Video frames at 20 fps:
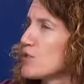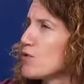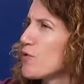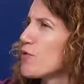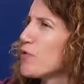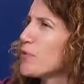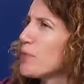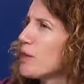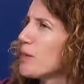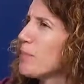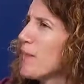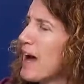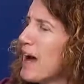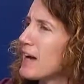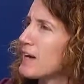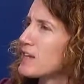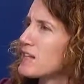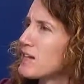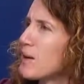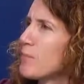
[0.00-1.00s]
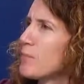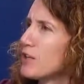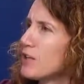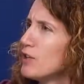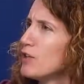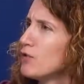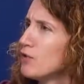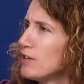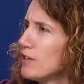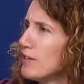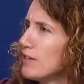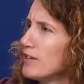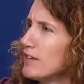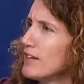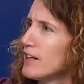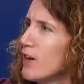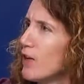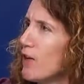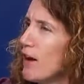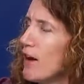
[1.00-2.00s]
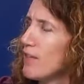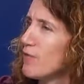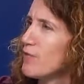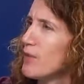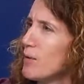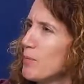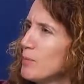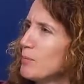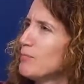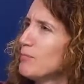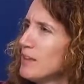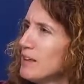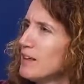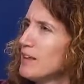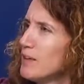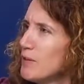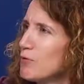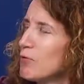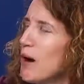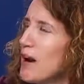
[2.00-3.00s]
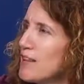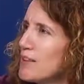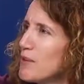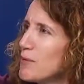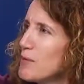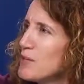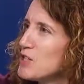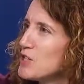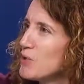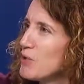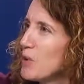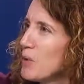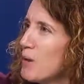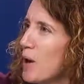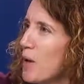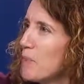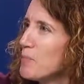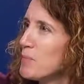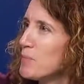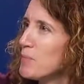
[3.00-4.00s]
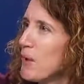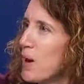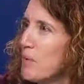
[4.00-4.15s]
So if you're really mad at somebody, you could, have them write them into a